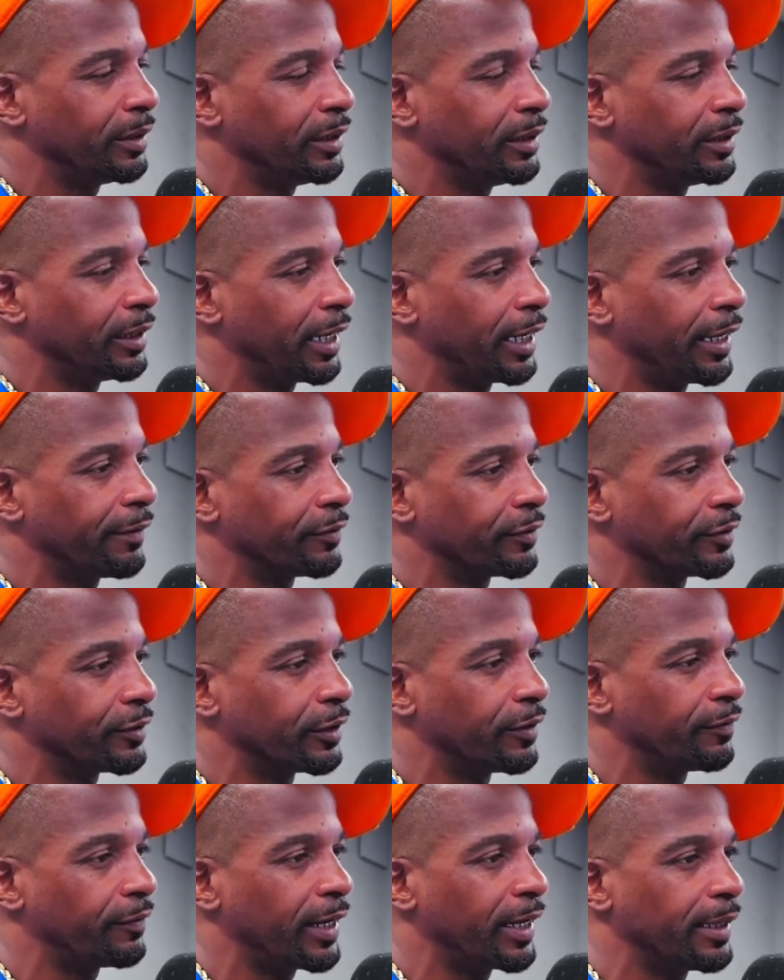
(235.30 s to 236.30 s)
mean half the
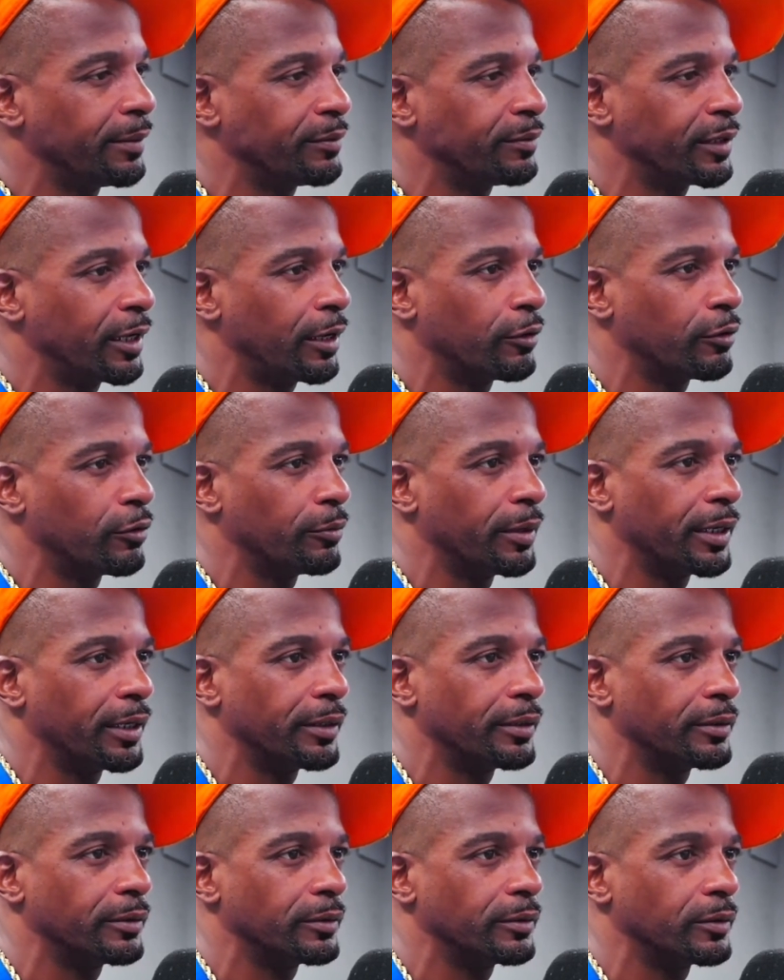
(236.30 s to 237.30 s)
stuff I even talk about.
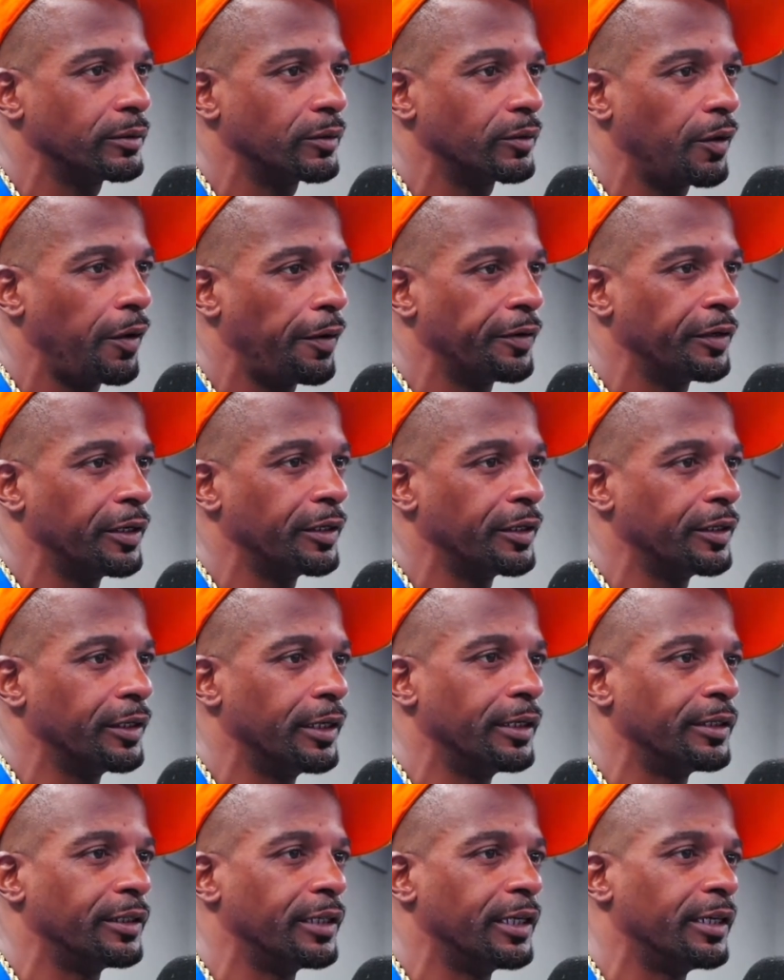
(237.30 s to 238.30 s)
yeah, yeah,
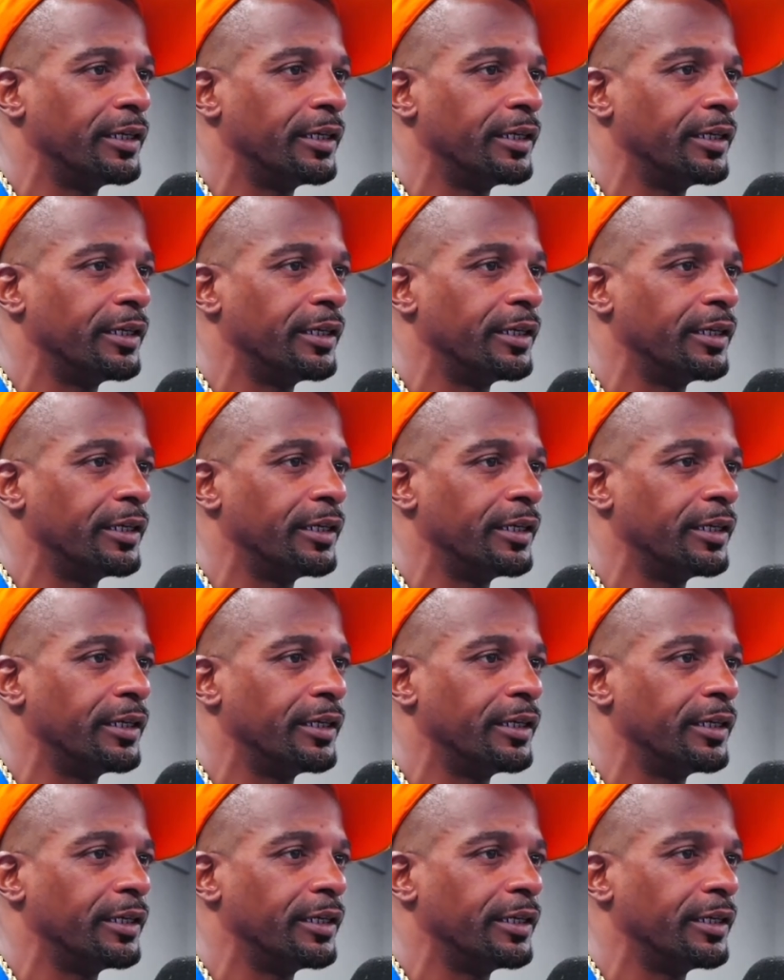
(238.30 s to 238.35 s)
yeah,